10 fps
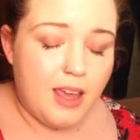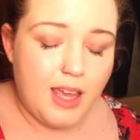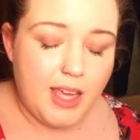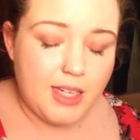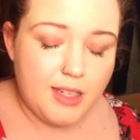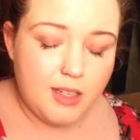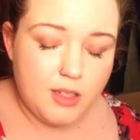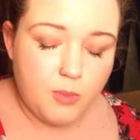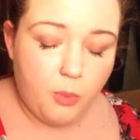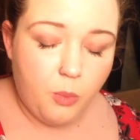it
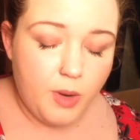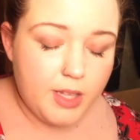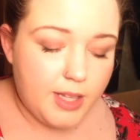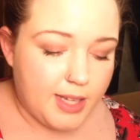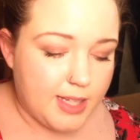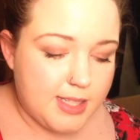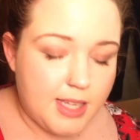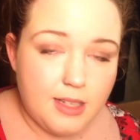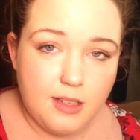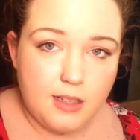really, like I
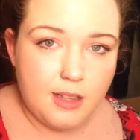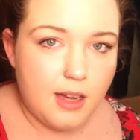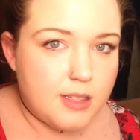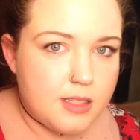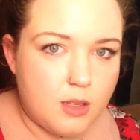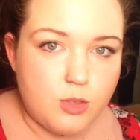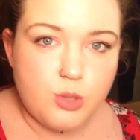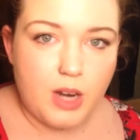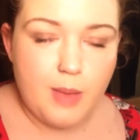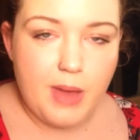said, clung to those
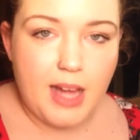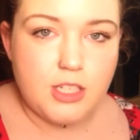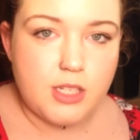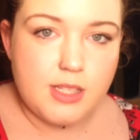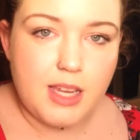dry patches,